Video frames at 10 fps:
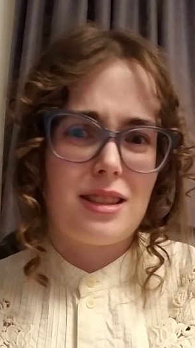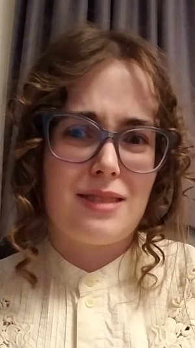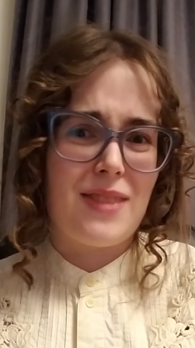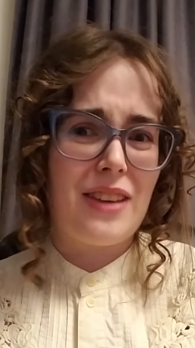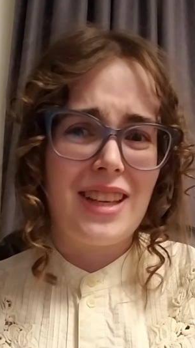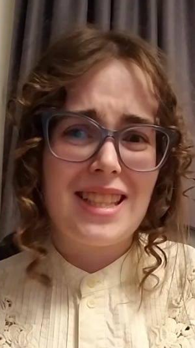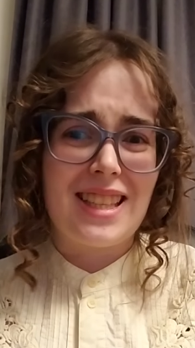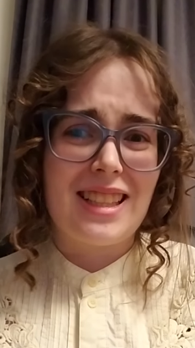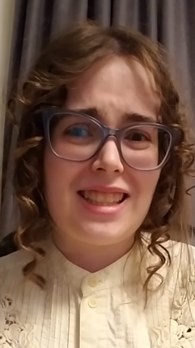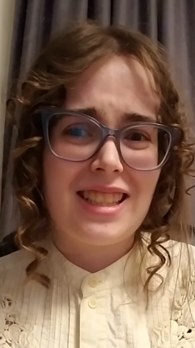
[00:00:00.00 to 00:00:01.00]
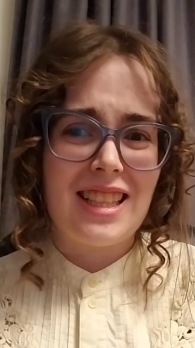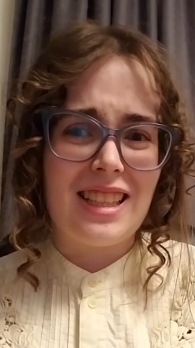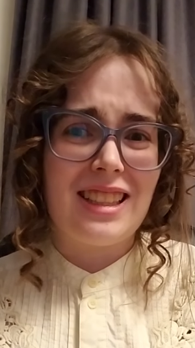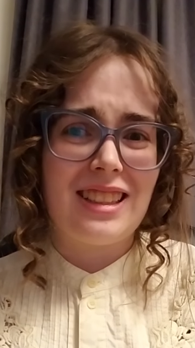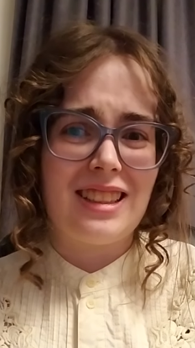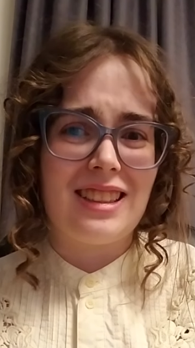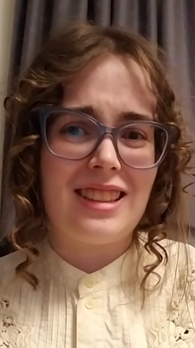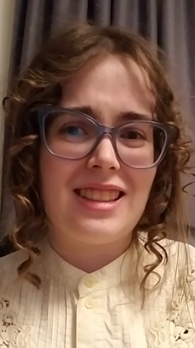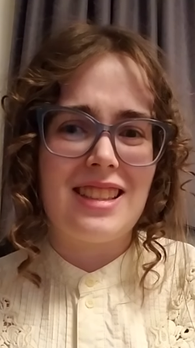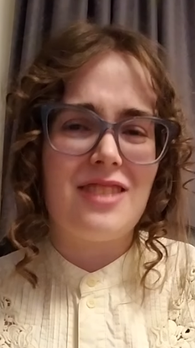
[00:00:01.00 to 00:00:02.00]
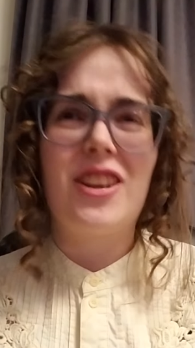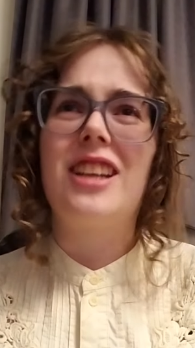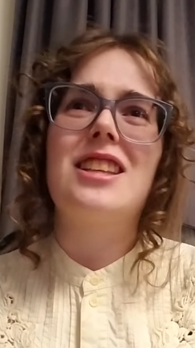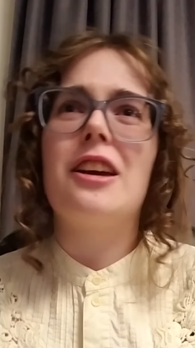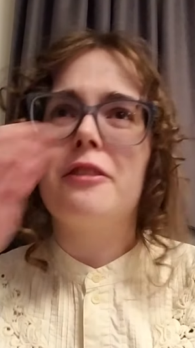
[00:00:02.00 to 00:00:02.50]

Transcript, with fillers: maybe 16 because I